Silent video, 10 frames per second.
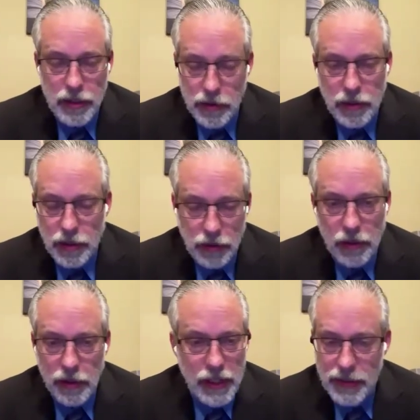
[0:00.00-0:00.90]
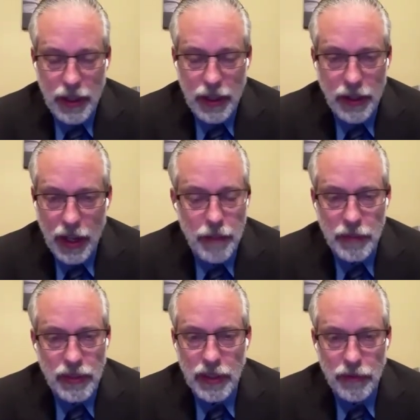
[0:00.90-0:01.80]
Just clearly stated,
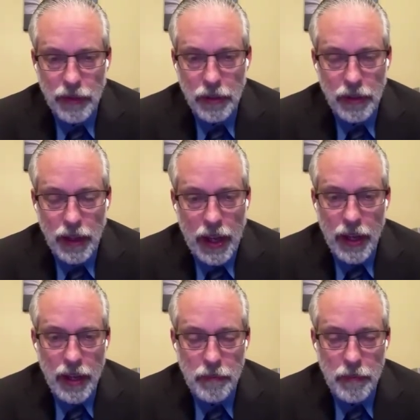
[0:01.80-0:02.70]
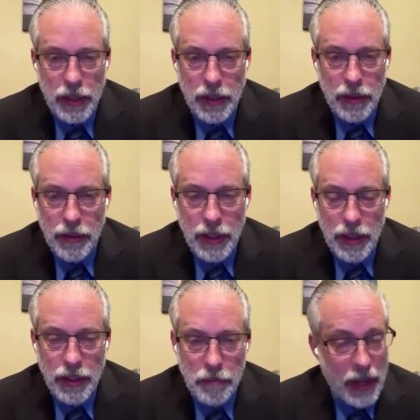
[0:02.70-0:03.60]
I'm a single vote. I am
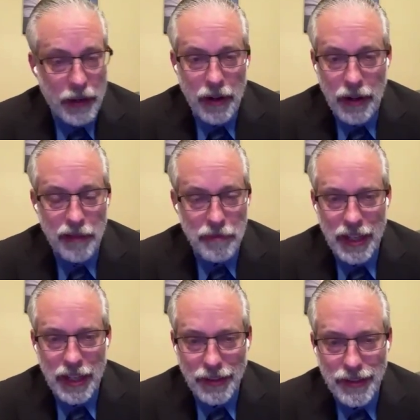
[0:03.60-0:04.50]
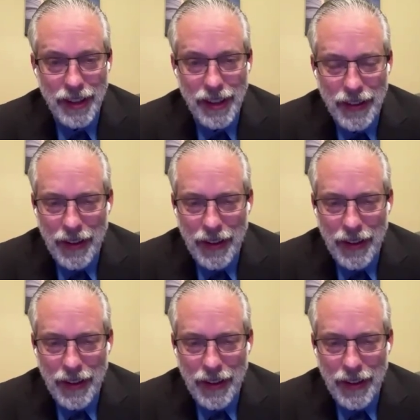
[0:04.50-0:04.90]
the moderator of meetings.